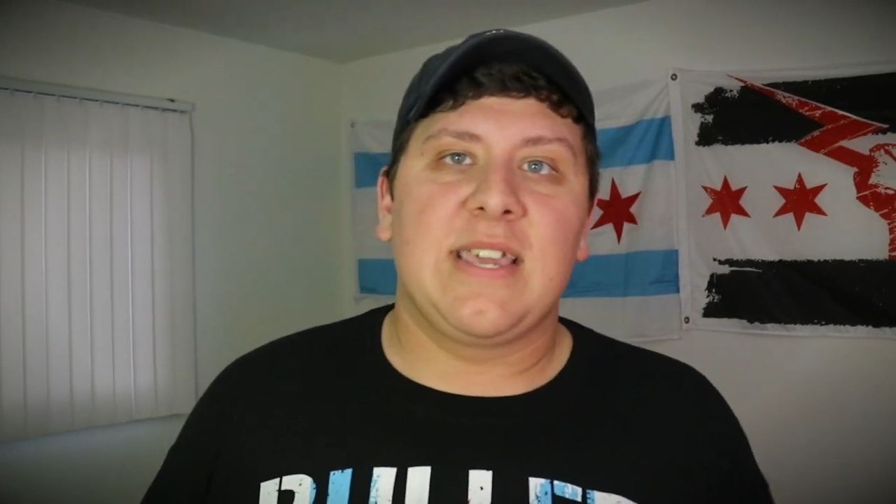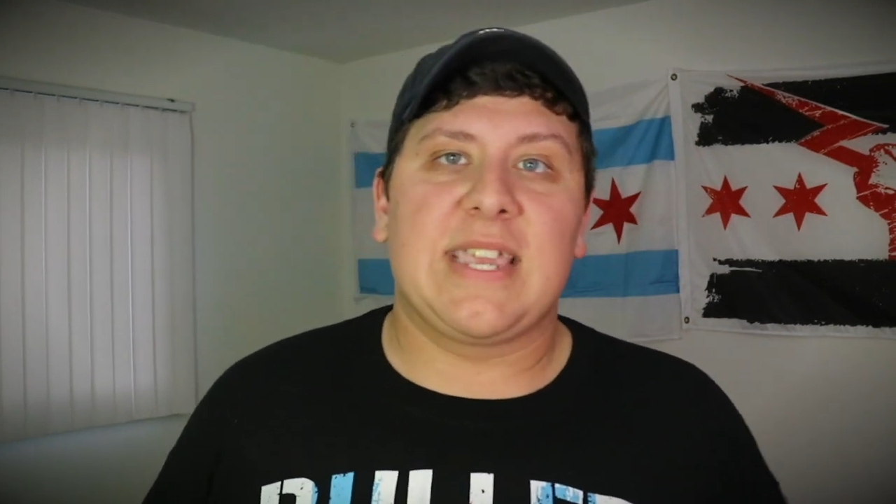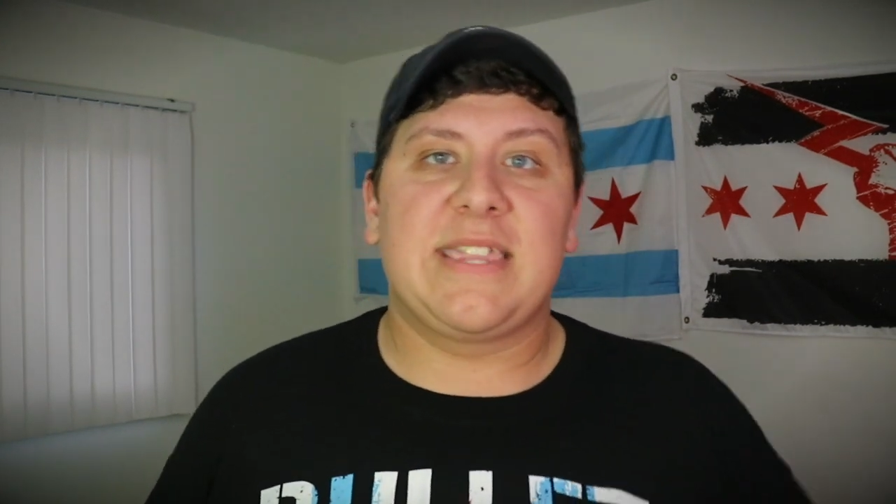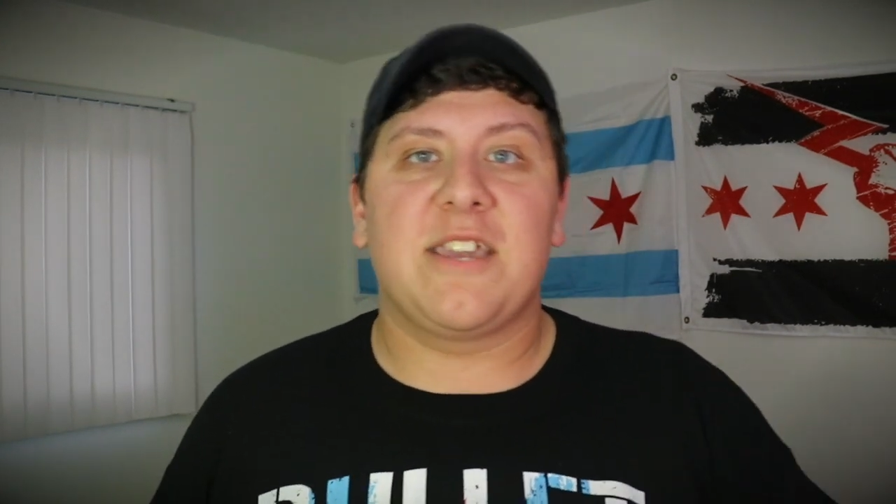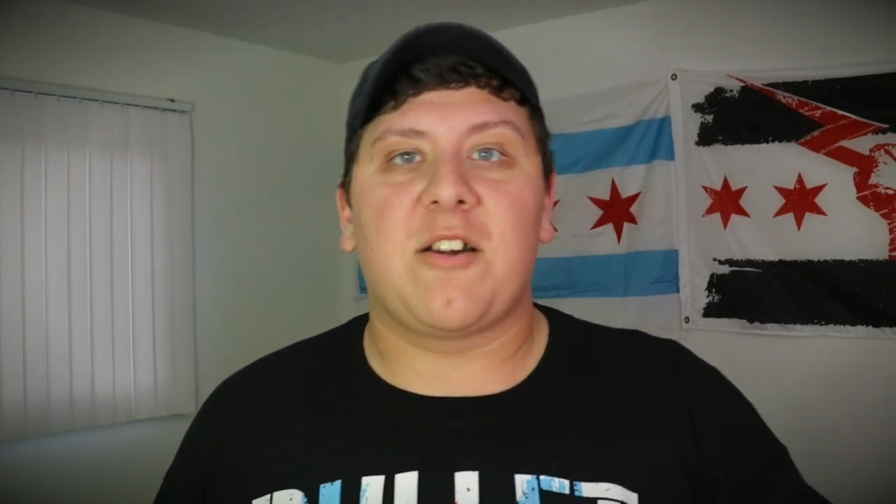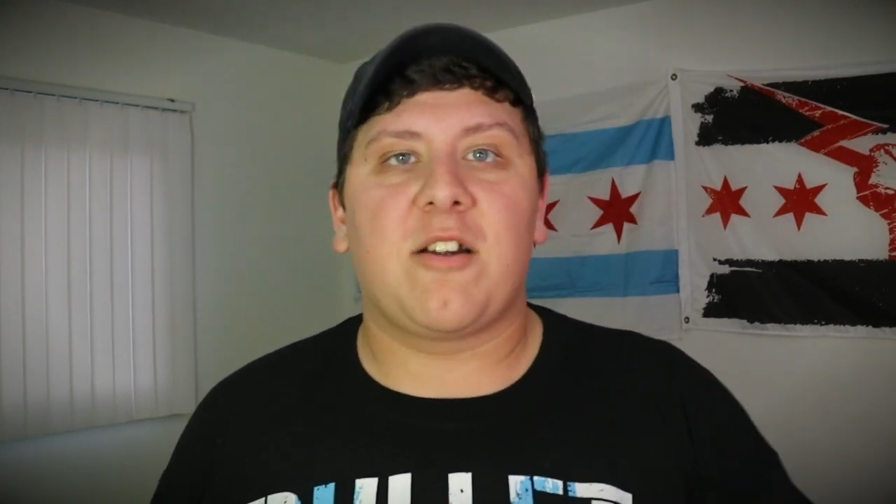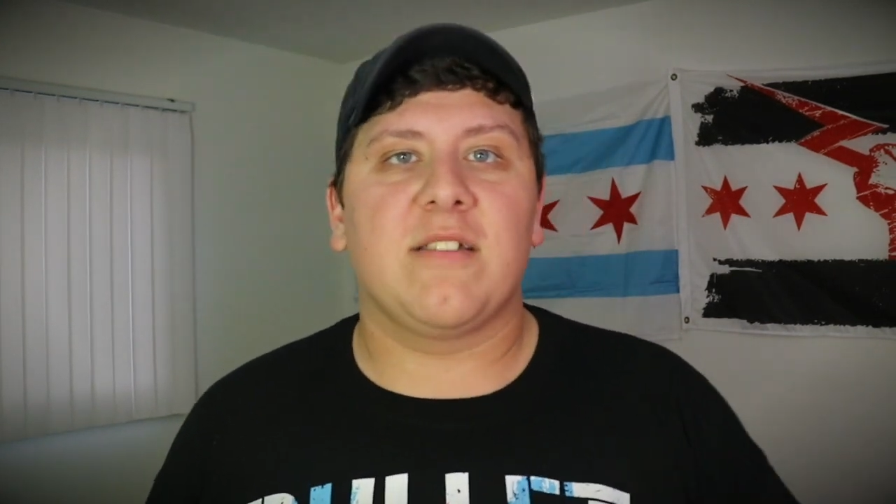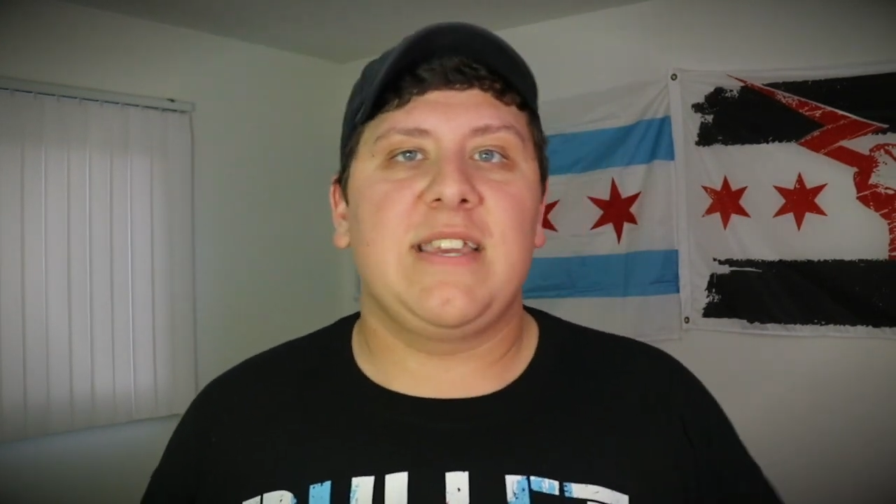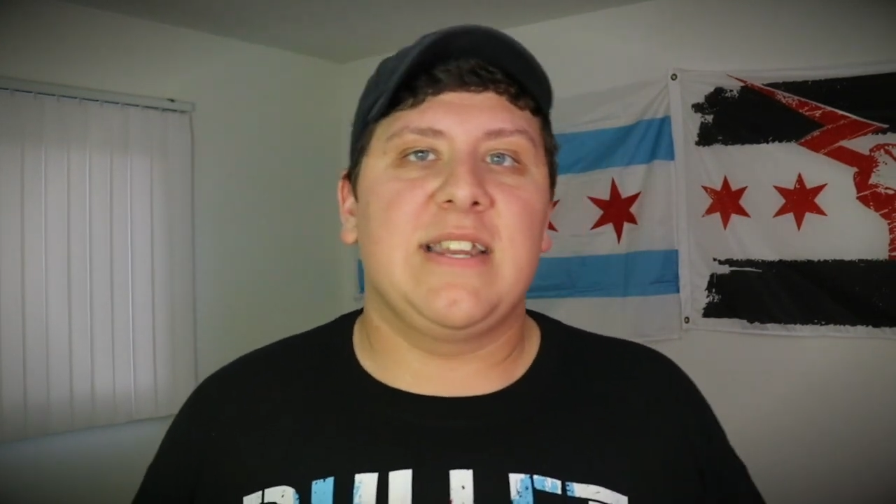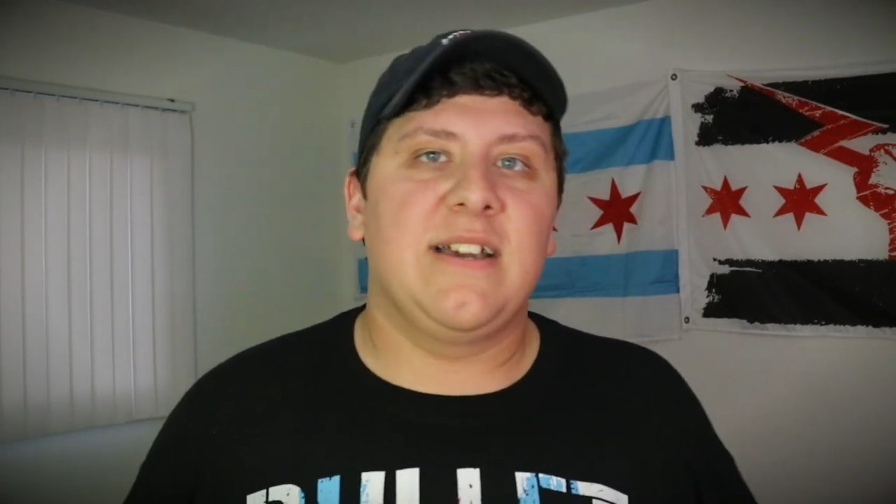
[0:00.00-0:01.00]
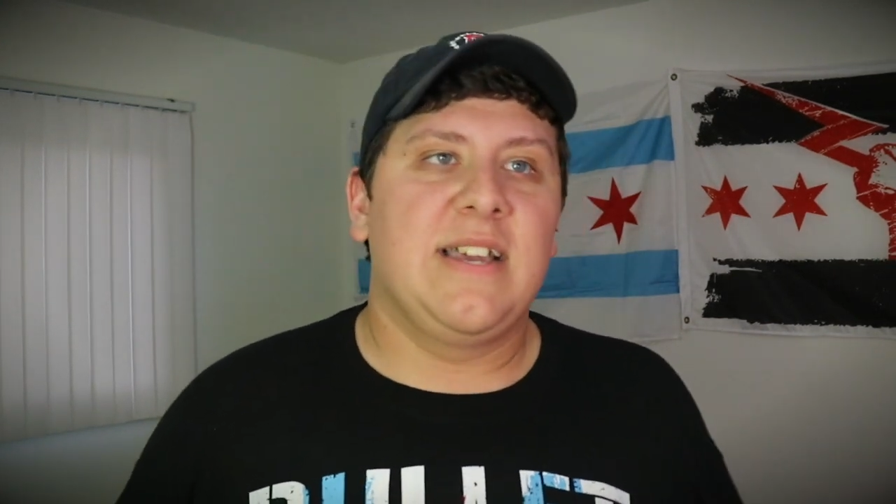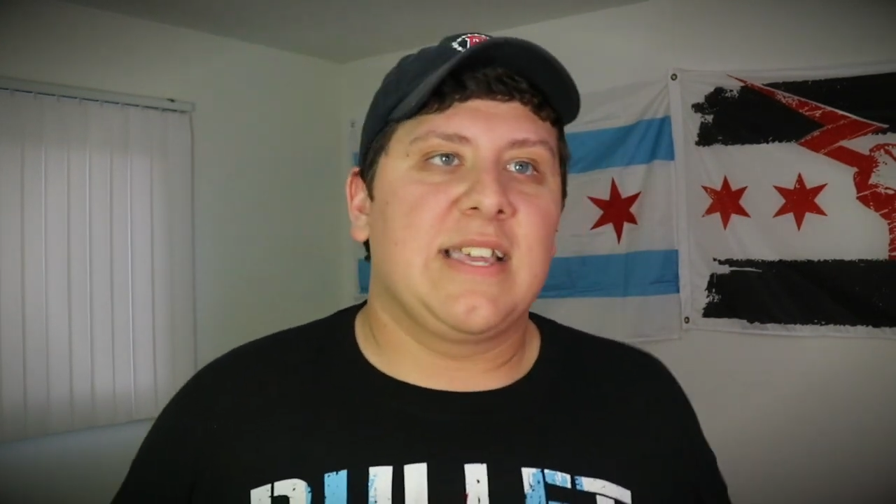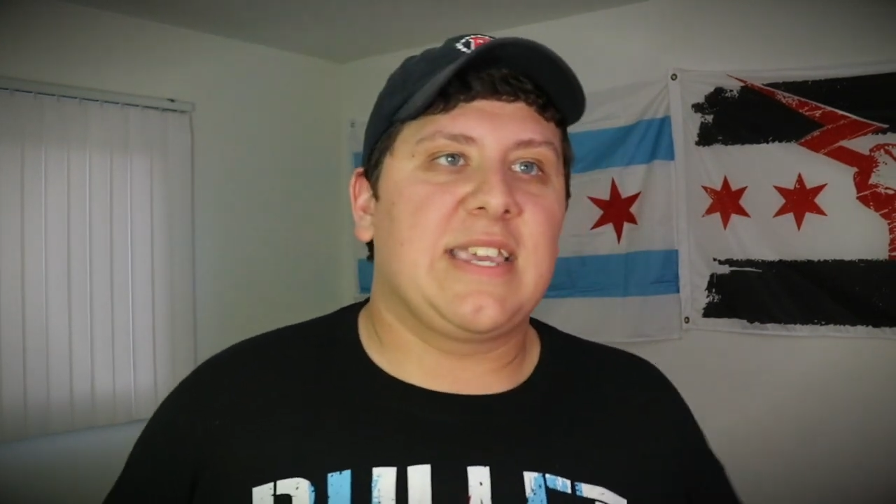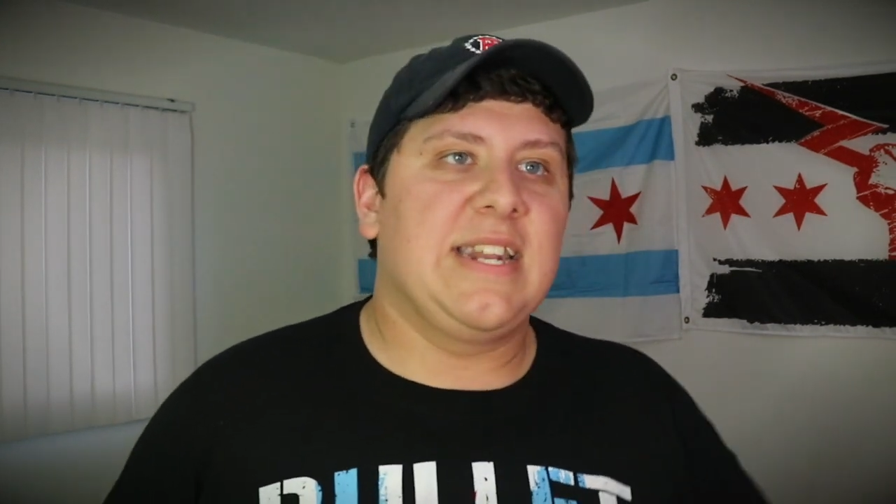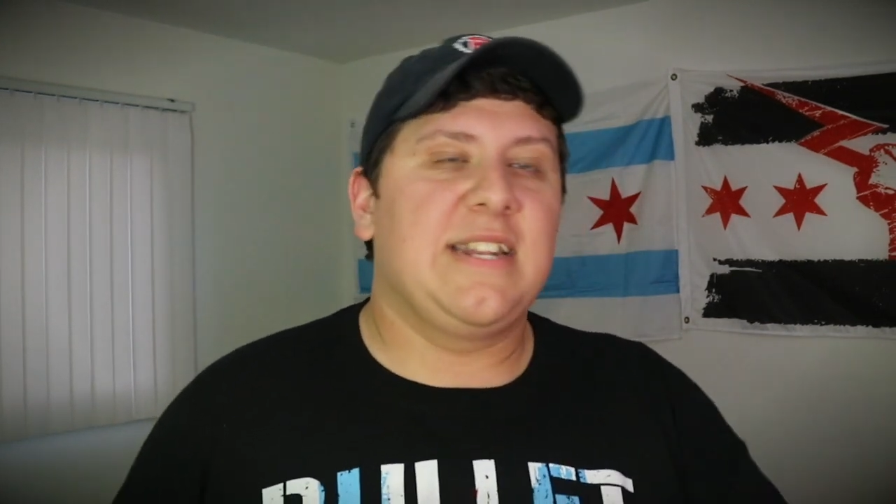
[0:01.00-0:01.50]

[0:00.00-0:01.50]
get there early to get